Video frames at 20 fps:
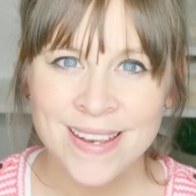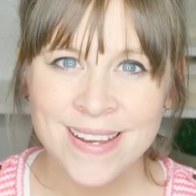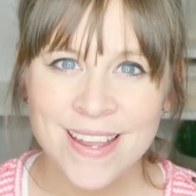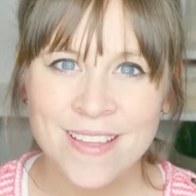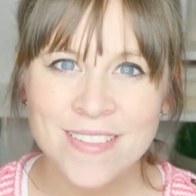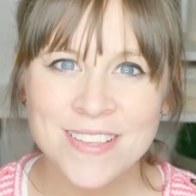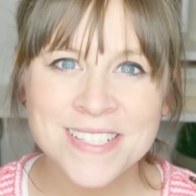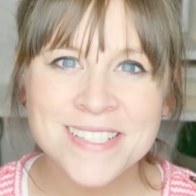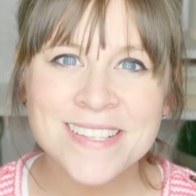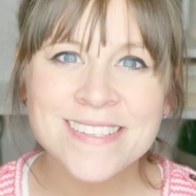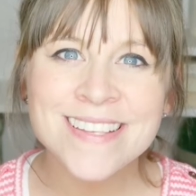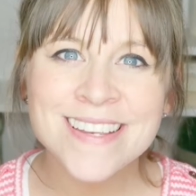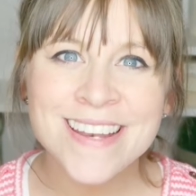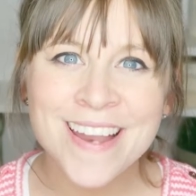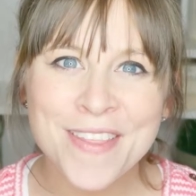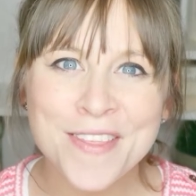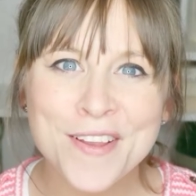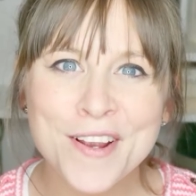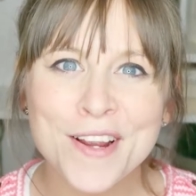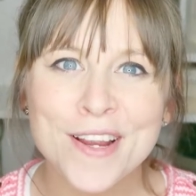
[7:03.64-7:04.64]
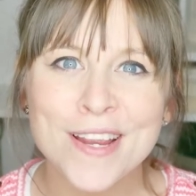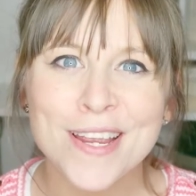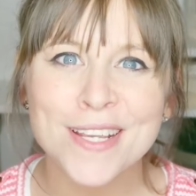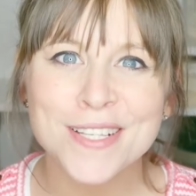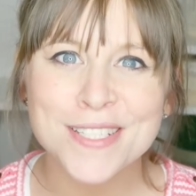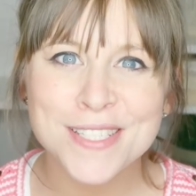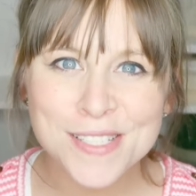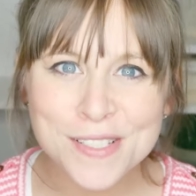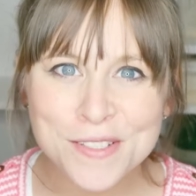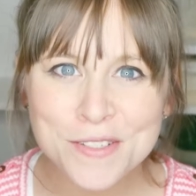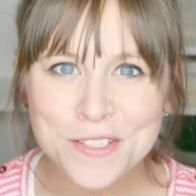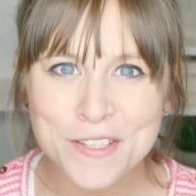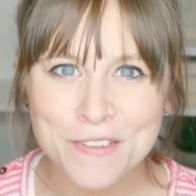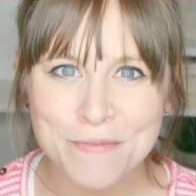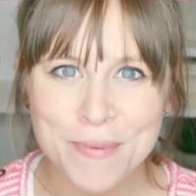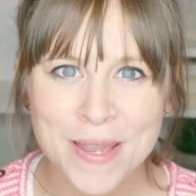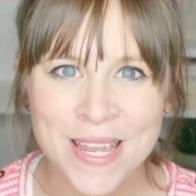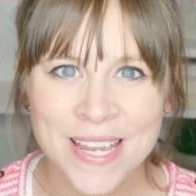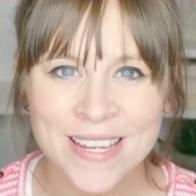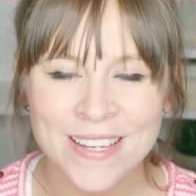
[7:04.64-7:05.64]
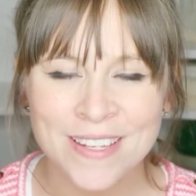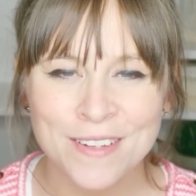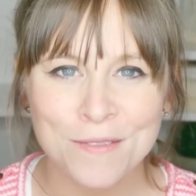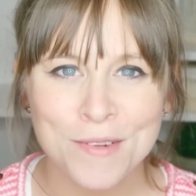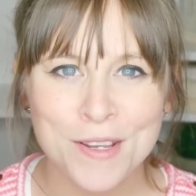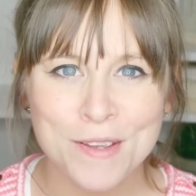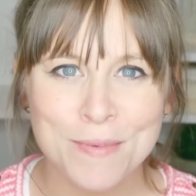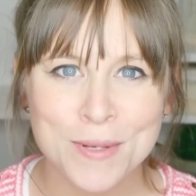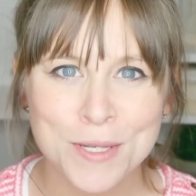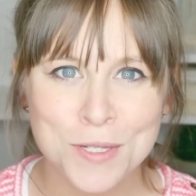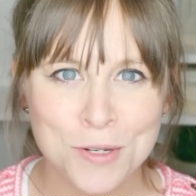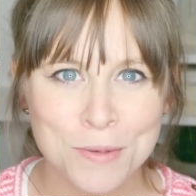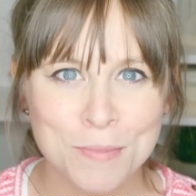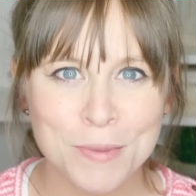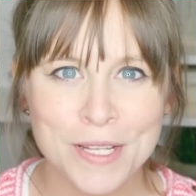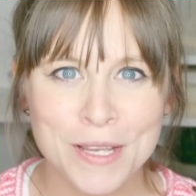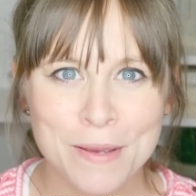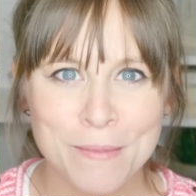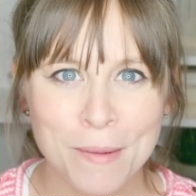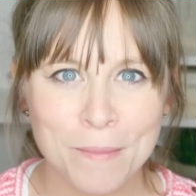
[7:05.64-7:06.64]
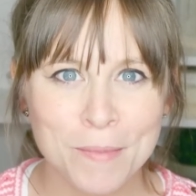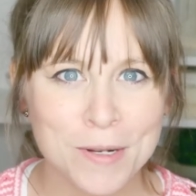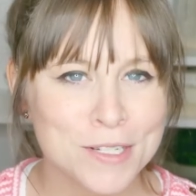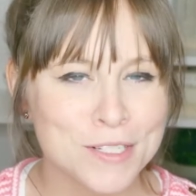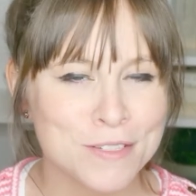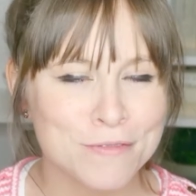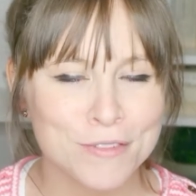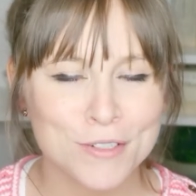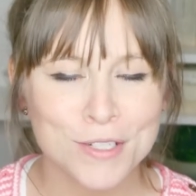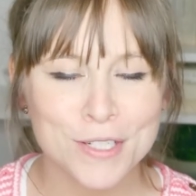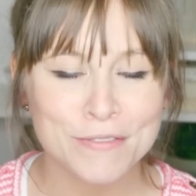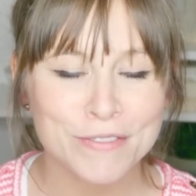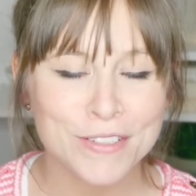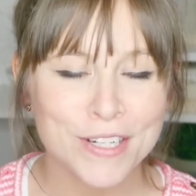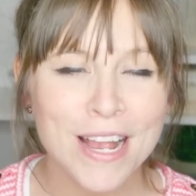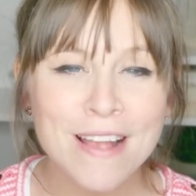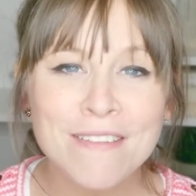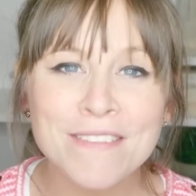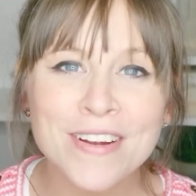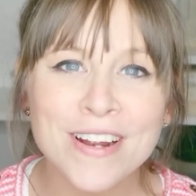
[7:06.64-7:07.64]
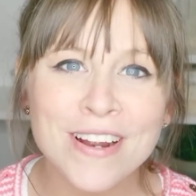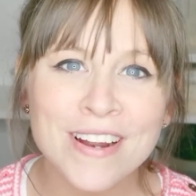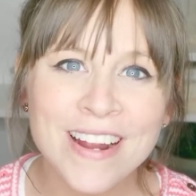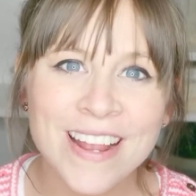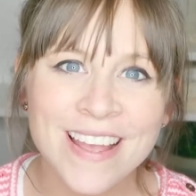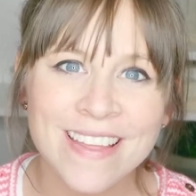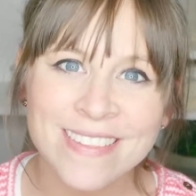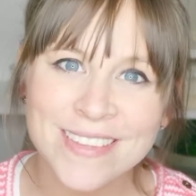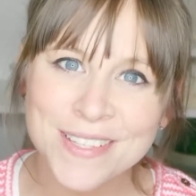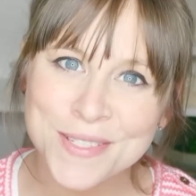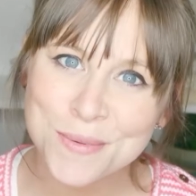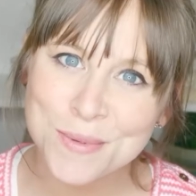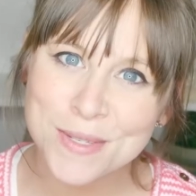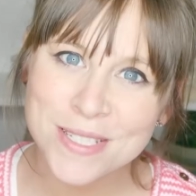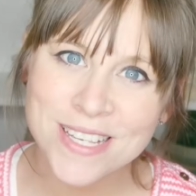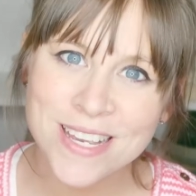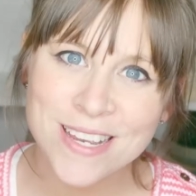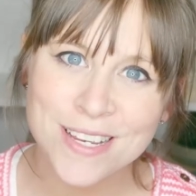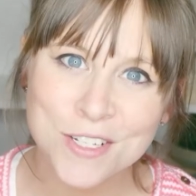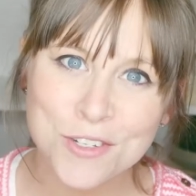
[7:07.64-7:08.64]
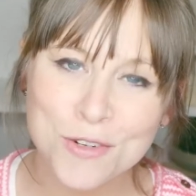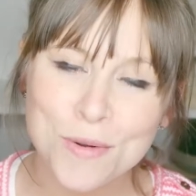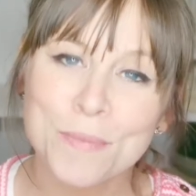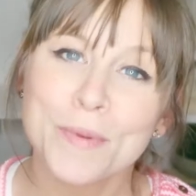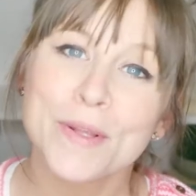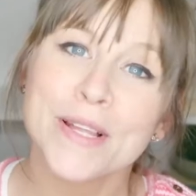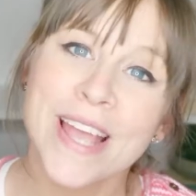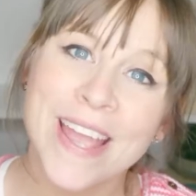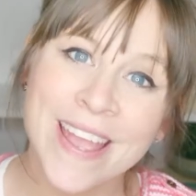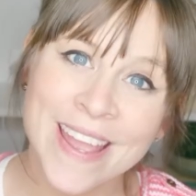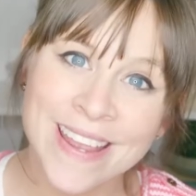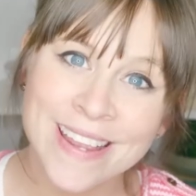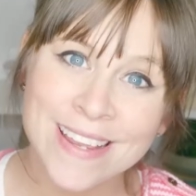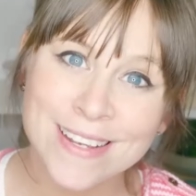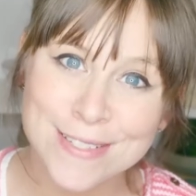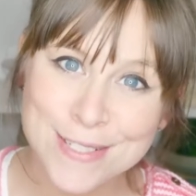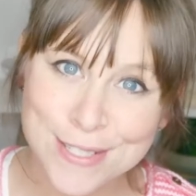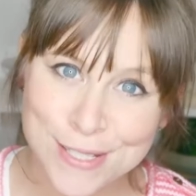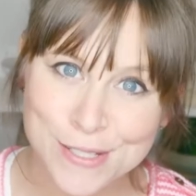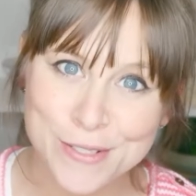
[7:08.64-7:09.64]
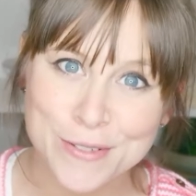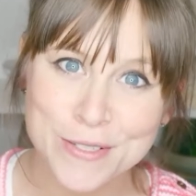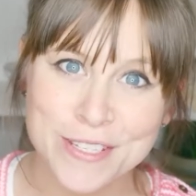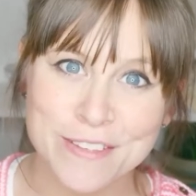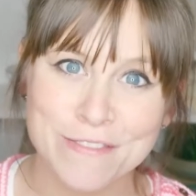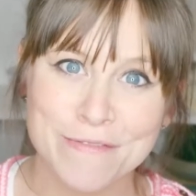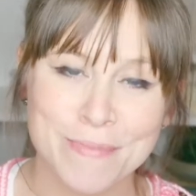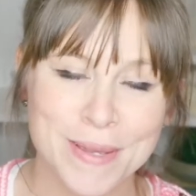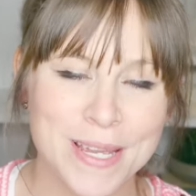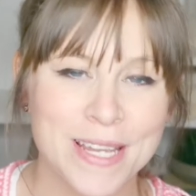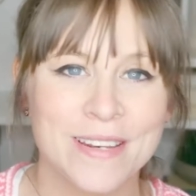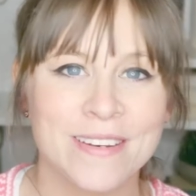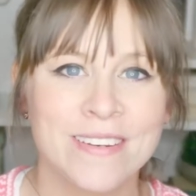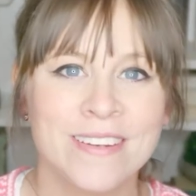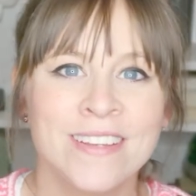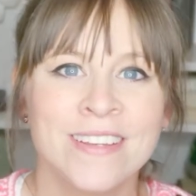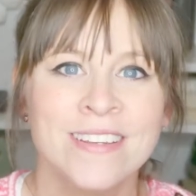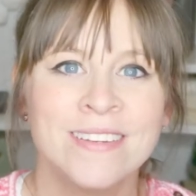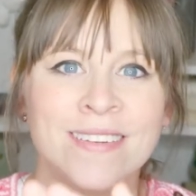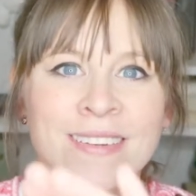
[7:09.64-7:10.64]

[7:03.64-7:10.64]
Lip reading: Now this is another exclusive pin. We have been AAA members for forever, and this was a AAA exclusive pin.